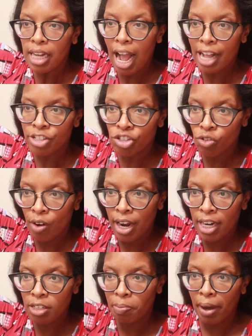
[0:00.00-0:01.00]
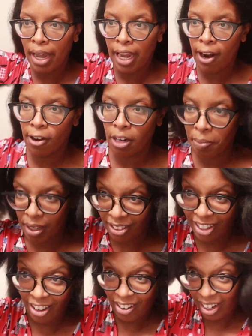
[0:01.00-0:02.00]
I trained my hair to be,
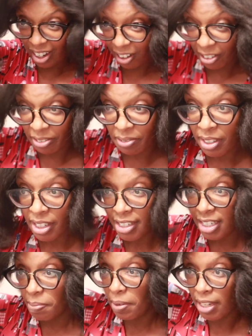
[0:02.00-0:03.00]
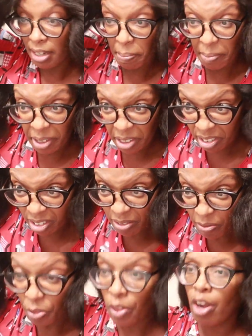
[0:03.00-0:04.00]
there we go, to be in the
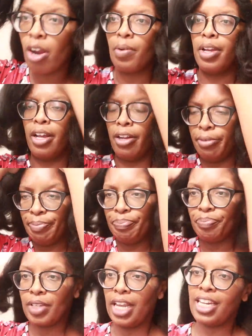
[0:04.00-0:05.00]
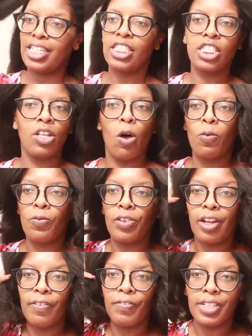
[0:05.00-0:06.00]
middle. There we go. It is so
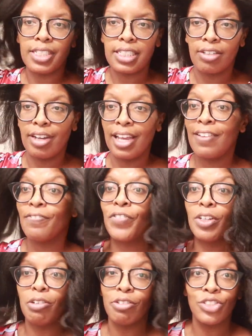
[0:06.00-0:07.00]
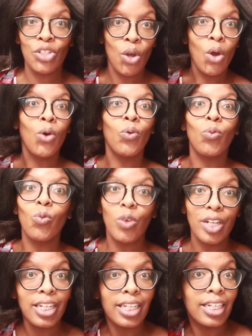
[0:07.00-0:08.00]
fluffy still. It feels
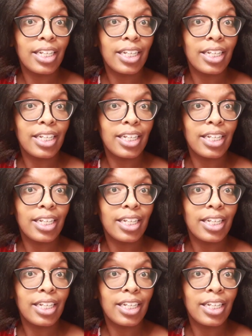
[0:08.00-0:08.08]
really